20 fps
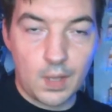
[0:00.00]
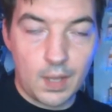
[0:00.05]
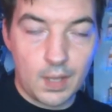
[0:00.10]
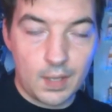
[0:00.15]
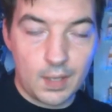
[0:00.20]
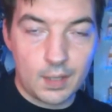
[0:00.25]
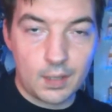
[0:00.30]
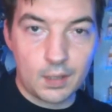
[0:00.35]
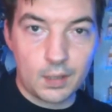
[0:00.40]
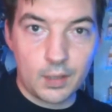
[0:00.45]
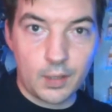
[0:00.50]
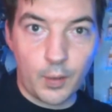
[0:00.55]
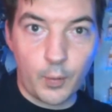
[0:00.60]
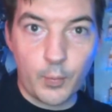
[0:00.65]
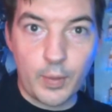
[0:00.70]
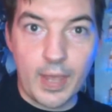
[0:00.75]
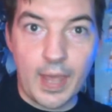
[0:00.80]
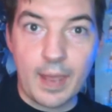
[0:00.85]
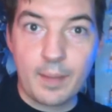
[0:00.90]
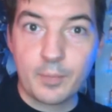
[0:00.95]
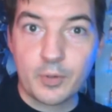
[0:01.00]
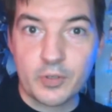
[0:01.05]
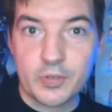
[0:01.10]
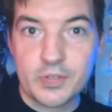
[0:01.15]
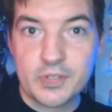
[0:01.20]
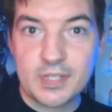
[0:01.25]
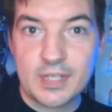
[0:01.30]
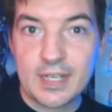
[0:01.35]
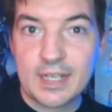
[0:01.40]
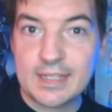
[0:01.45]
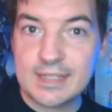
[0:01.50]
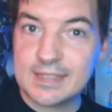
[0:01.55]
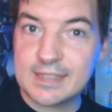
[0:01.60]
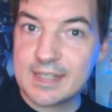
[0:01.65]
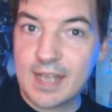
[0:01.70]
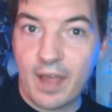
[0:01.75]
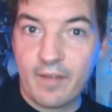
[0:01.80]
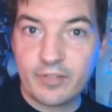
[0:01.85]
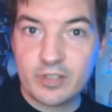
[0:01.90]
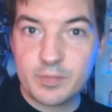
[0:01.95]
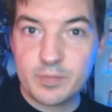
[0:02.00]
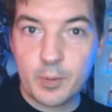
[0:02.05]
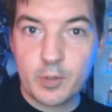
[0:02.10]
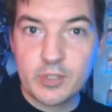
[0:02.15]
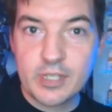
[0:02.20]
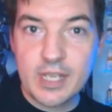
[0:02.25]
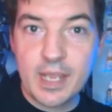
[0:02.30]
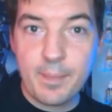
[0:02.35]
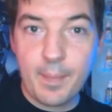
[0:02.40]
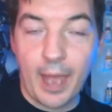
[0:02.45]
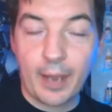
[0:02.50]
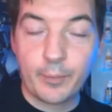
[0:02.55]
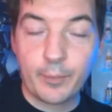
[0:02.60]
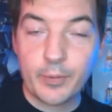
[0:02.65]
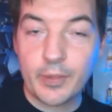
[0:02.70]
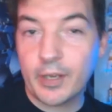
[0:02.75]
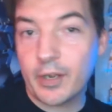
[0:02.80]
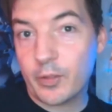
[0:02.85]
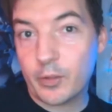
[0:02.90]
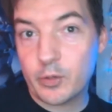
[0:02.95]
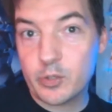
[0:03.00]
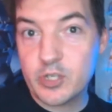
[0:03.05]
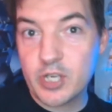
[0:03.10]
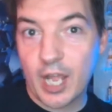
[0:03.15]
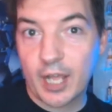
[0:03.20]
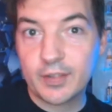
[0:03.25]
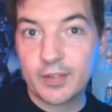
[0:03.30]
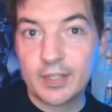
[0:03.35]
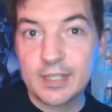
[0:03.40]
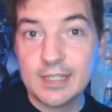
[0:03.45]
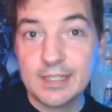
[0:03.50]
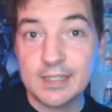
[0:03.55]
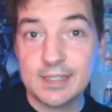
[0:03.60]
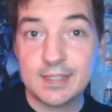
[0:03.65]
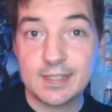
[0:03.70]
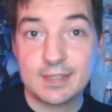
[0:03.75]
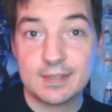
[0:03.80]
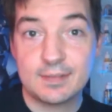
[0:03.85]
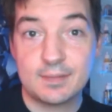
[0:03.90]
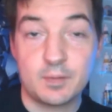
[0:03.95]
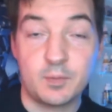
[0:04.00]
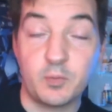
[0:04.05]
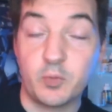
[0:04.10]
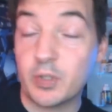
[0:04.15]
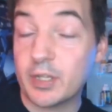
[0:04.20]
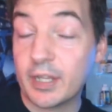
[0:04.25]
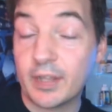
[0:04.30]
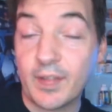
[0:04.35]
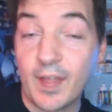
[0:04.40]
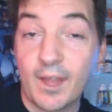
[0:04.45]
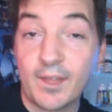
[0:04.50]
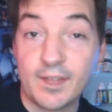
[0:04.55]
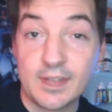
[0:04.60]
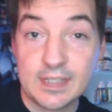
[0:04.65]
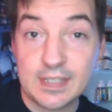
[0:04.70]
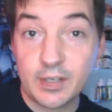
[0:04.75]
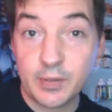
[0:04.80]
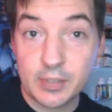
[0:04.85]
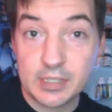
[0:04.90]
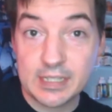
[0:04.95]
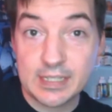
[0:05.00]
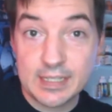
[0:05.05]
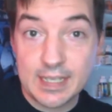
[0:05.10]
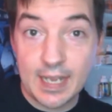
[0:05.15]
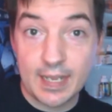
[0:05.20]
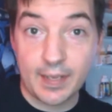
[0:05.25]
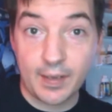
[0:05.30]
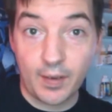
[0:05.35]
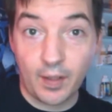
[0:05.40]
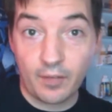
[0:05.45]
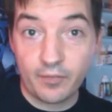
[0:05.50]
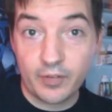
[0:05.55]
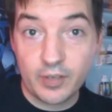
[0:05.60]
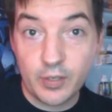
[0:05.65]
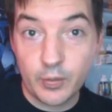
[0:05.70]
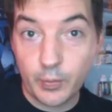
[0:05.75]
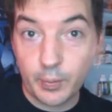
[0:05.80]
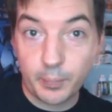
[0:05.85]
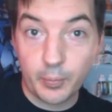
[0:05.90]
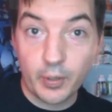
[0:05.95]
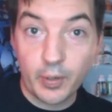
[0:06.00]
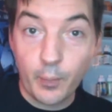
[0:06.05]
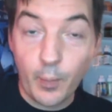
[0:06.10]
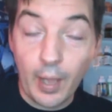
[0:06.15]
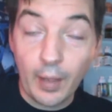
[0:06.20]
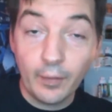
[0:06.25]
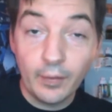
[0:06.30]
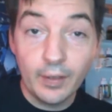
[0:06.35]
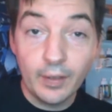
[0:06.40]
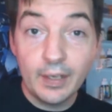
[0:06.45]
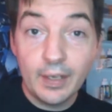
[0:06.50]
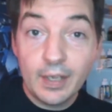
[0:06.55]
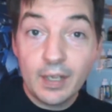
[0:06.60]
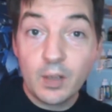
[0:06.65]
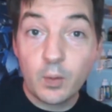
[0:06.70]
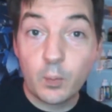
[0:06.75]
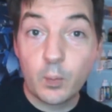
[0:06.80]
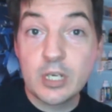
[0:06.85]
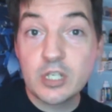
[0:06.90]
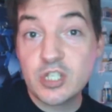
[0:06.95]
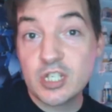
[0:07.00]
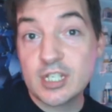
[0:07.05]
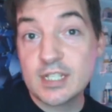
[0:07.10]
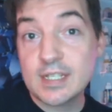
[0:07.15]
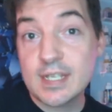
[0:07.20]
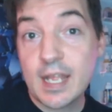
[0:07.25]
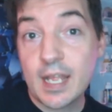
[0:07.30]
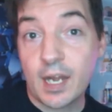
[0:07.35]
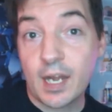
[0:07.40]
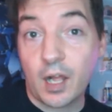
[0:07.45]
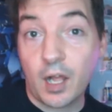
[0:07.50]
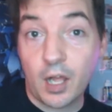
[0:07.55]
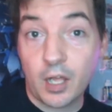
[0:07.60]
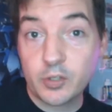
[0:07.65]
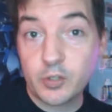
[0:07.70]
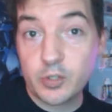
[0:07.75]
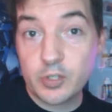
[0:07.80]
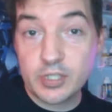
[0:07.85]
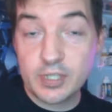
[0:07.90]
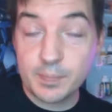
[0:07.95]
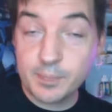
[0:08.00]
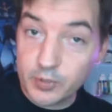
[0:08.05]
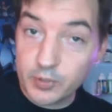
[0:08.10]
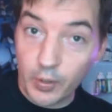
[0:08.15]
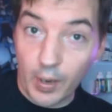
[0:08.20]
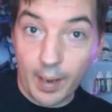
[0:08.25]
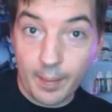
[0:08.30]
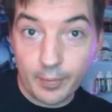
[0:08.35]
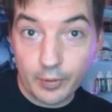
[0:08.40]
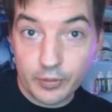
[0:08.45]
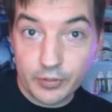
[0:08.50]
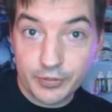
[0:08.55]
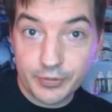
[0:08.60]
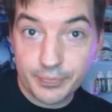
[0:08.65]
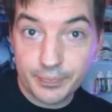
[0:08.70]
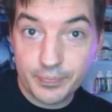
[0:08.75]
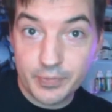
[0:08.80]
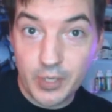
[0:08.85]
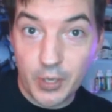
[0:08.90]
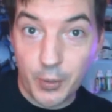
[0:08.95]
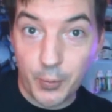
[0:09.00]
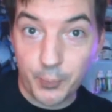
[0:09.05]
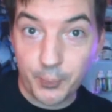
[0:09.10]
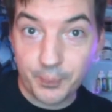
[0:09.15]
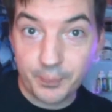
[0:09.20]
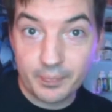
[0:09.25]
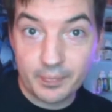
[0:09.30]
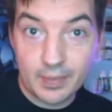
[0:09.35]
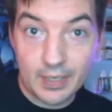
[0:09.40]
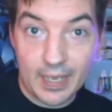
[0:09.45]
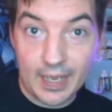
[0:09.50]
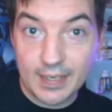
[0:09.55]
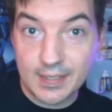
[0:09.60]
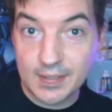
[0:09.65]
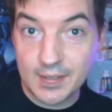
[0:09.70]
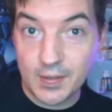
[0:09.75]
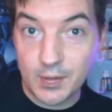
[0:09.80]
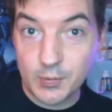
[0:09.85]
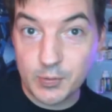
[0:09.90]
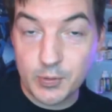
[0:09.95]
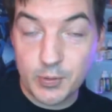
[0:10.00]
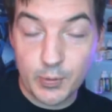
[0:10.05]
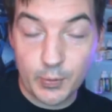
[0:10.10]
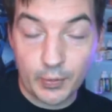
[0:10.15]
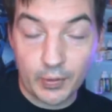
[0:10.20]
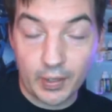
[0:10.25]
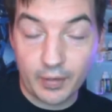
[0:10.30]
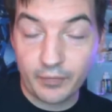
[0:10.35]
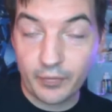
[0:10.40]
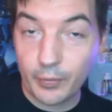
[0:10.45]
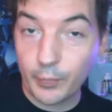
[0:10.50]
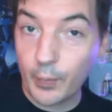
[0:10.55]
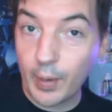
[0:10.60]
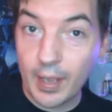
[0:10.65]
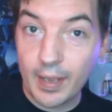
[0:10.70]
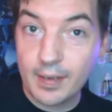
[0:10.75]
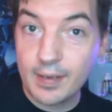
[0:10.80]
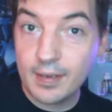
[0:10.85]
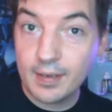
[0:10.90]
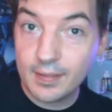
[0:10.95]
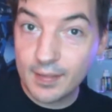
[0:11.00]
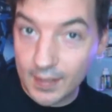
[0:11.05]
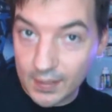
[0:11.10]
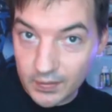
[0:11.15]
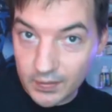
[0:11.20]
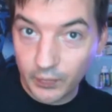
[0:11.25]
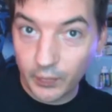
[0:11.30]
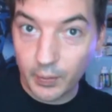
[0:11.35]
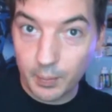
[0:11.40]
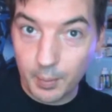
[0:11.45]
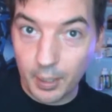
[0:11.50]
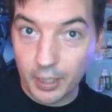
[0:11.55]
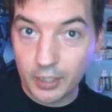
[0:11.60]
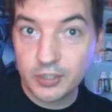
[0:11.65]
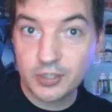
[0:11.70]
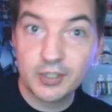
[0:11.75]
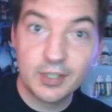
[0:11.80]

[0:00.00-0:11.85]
Hello gamers, it's Savage Bruski back with another checklist. Really glad the series is taking off and doing pretty well. We just hit 100 subscribers, so again, to those of you along for the ride, thanks very much.